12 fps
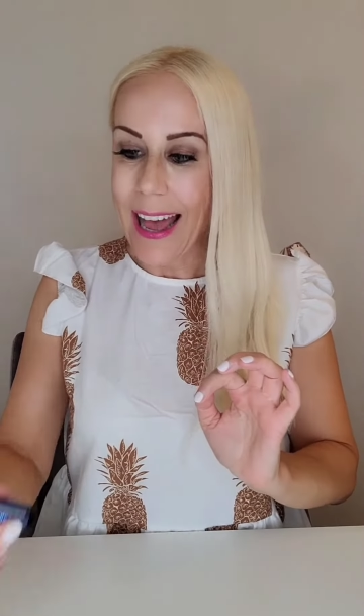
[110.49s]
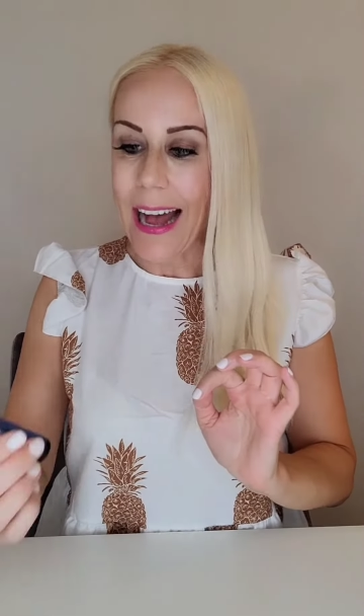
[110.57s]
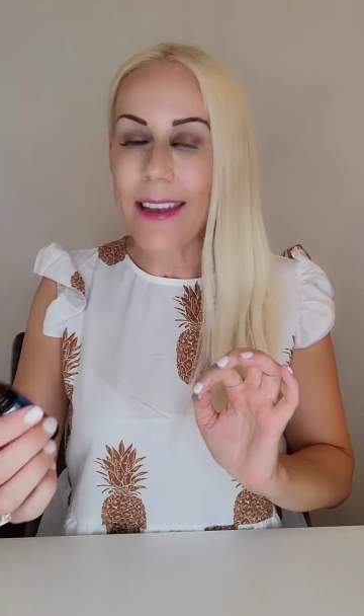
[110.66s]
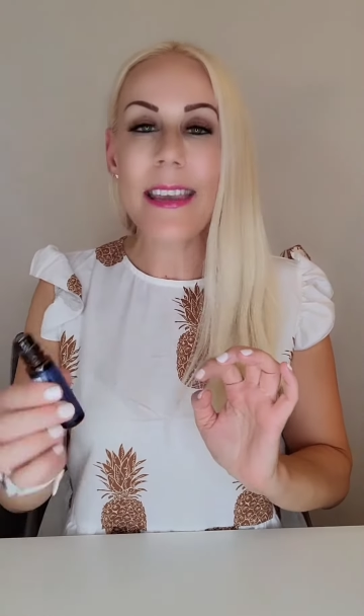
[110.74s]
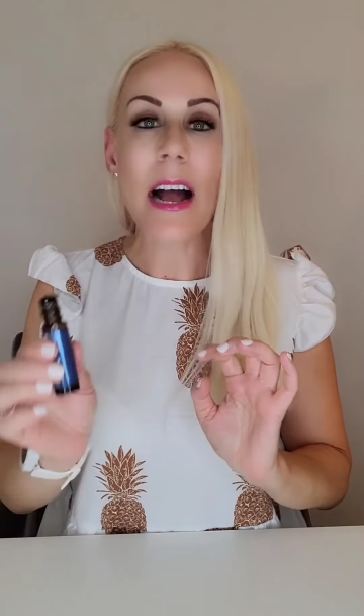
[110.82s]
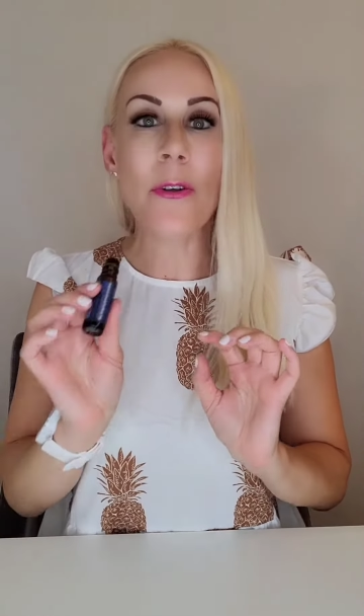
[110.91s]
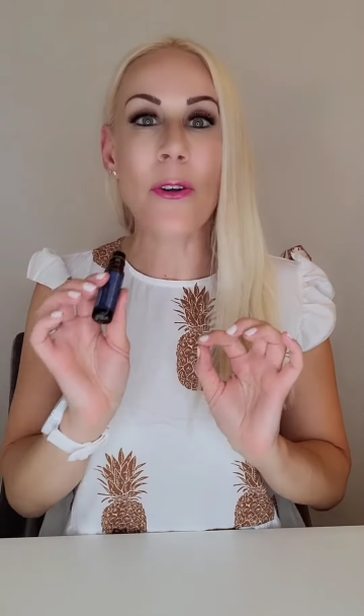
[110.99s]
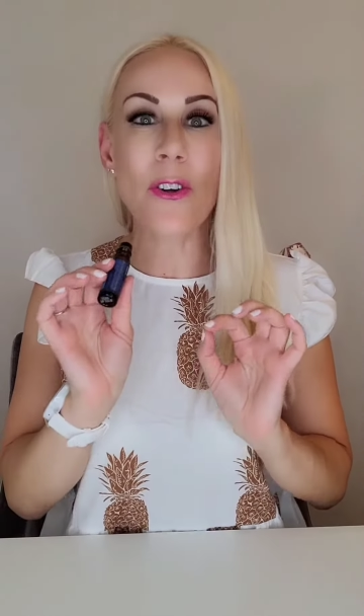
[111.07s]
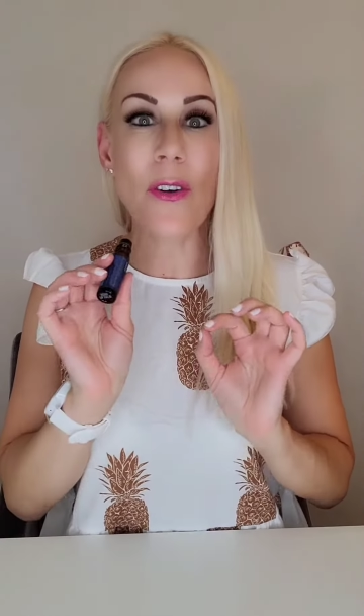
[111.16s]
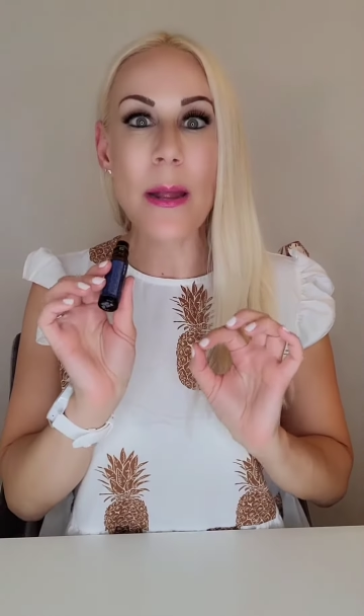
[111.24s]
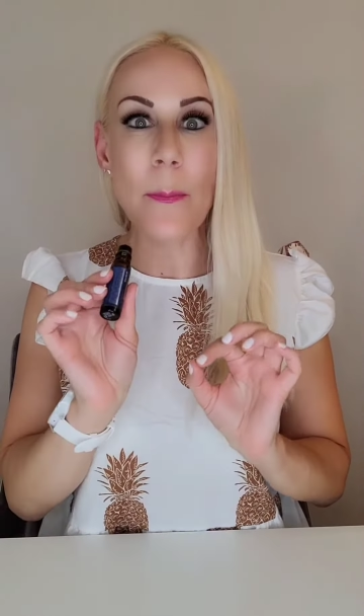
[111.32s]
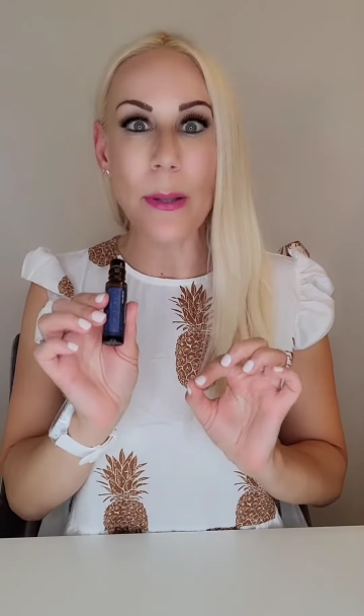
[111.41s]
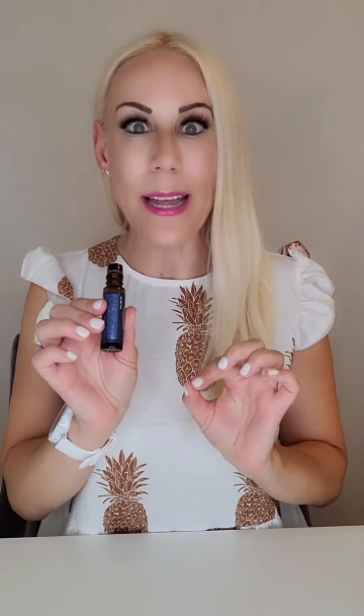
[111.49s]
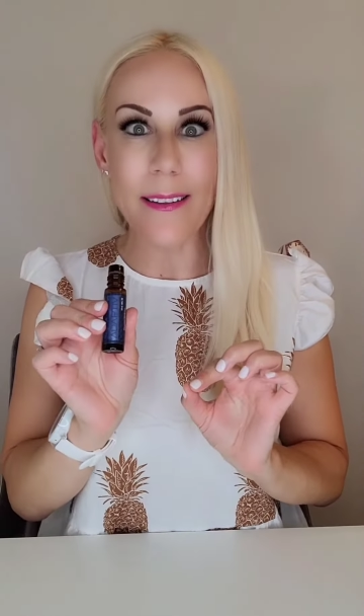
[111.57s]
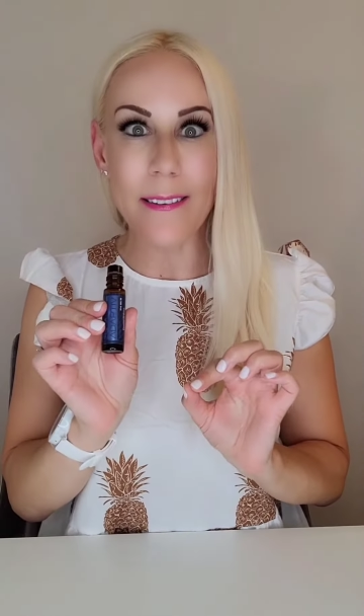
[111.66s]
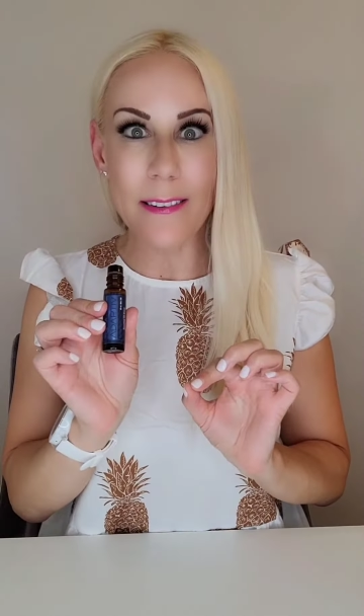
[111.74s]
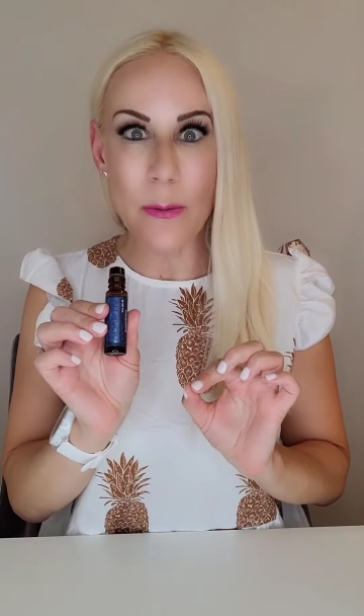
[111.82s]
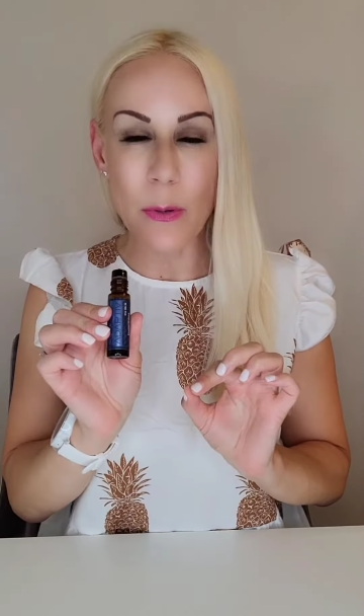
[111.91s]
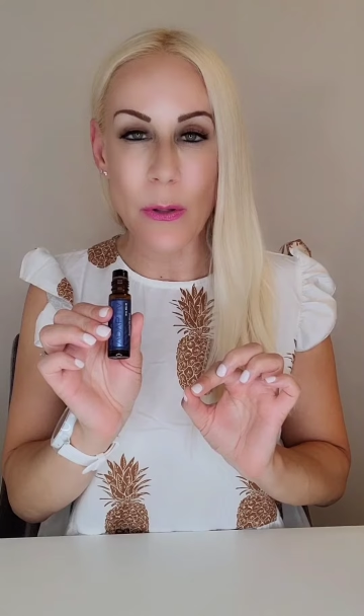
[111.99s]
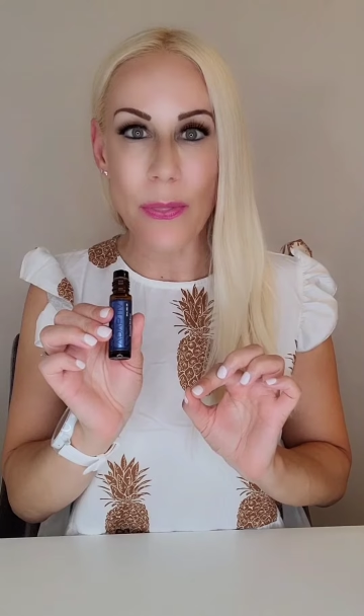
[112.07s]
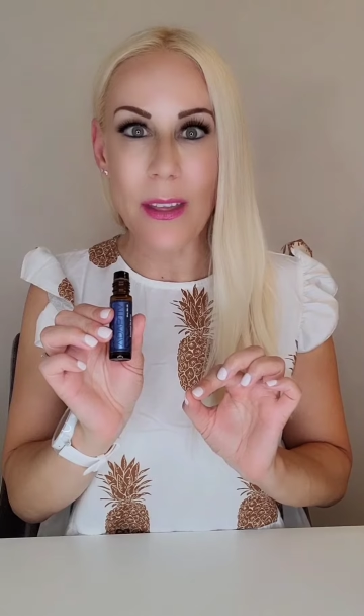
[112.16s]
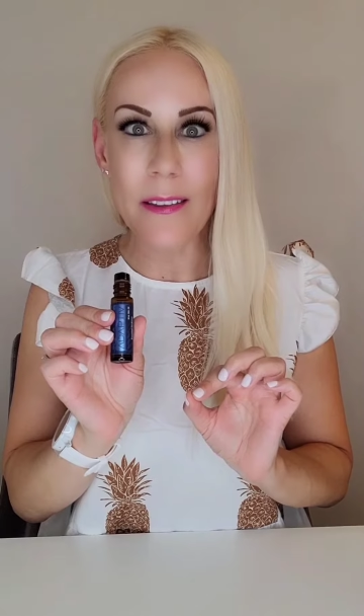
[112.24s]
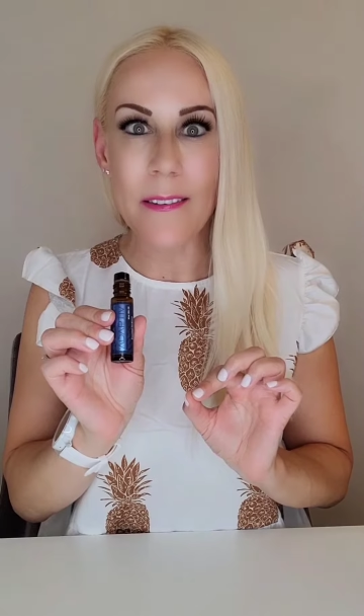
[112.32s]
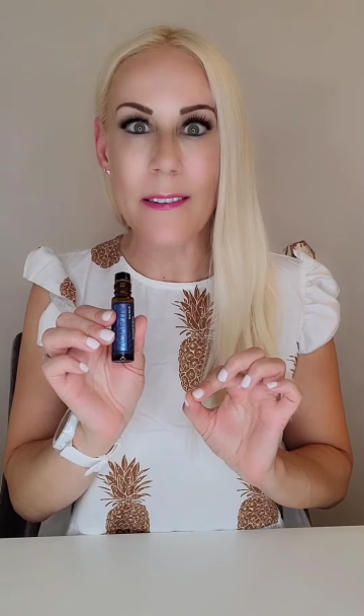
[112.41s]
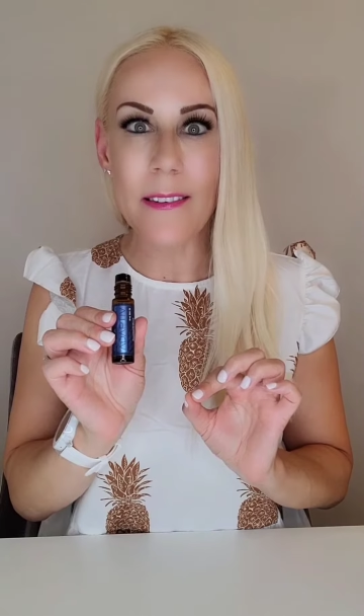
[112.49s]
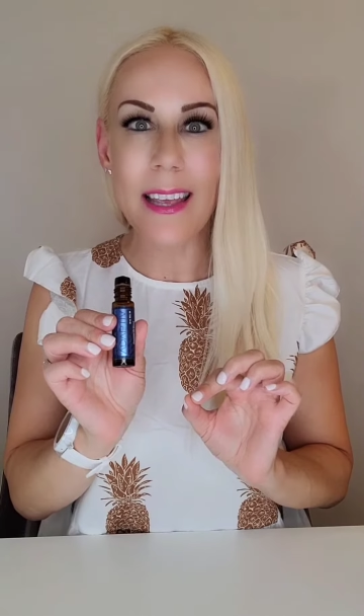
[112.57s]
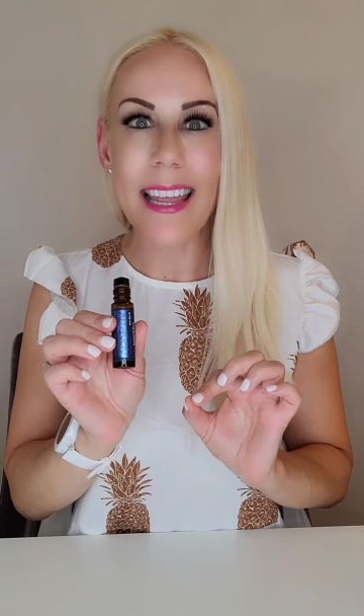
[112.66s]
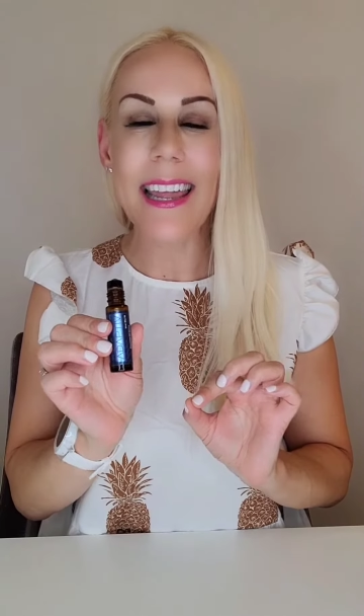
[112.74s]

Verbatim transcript: Another great place to put this